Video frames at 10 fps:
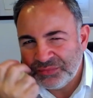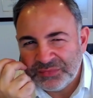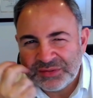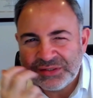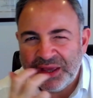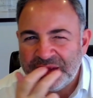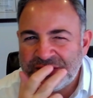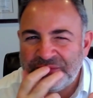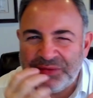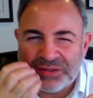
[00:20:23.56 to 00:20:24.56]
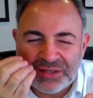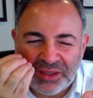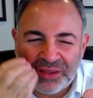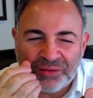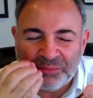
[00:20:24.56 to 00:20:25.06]
Sides of the
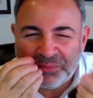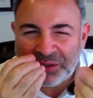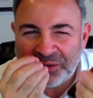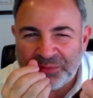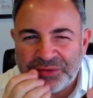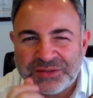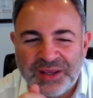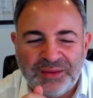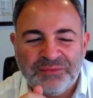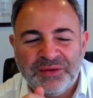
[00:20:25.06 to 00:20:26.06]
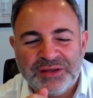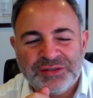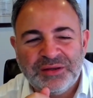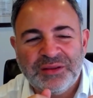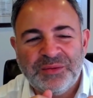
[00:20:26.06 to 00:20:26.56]
tongue, minimal
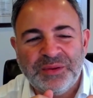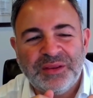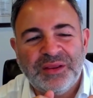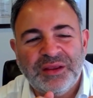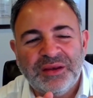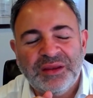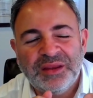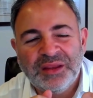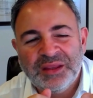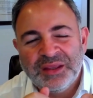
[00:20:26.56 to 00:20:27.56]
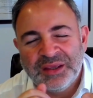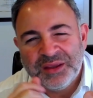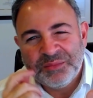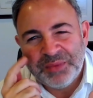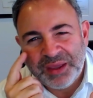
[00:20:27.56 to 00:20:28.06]
salivation going on.
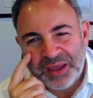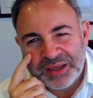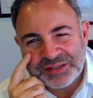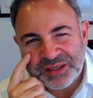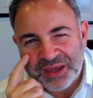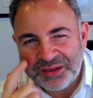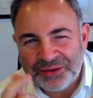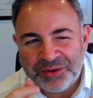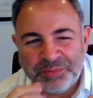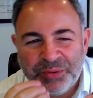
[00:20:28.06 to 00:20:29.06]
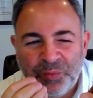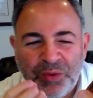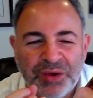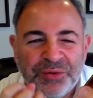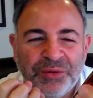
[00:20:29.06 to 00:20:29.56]
My eyes got a little bit
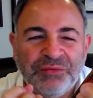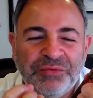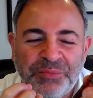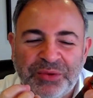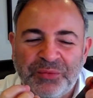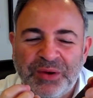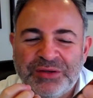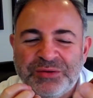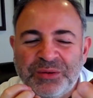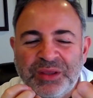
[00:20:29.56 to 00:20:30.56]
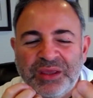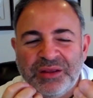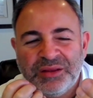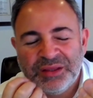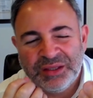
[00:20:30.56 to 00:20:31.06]
watery from the
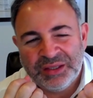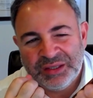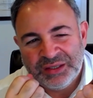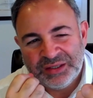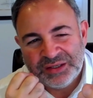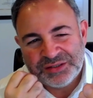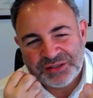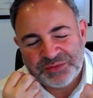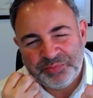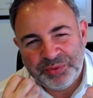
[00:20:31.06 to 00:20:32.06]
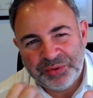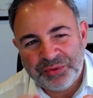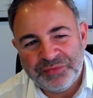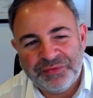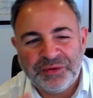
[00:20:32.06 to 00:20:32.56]
retrohale. It's just
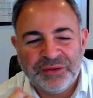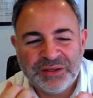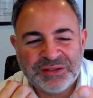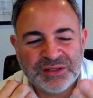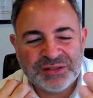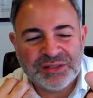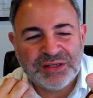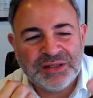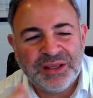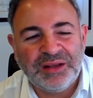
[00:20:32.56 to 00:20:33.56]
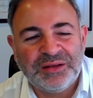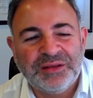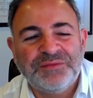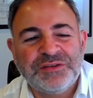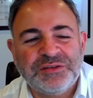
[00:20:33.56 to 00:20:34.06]
beautiful. It's a
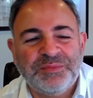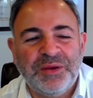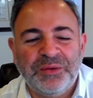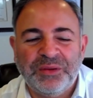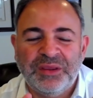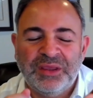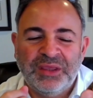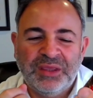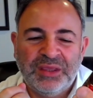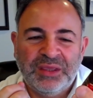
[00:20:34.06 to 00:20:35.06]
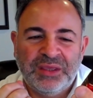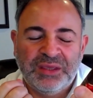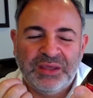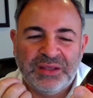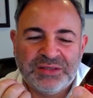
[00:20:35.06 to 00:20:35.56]
seductive smoke.
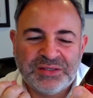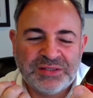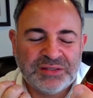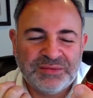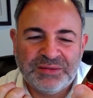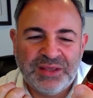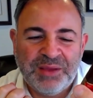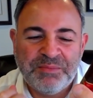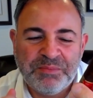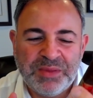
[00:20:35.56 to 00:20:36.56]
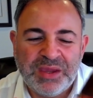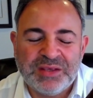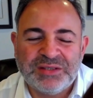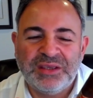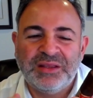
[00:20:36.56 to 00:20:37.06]
It's
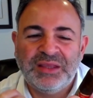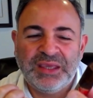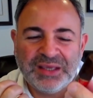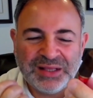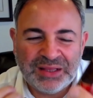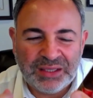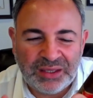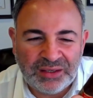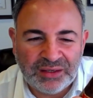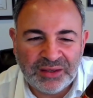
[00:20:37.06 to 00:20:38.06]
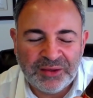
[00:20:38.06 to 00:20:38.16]
amazingly clean.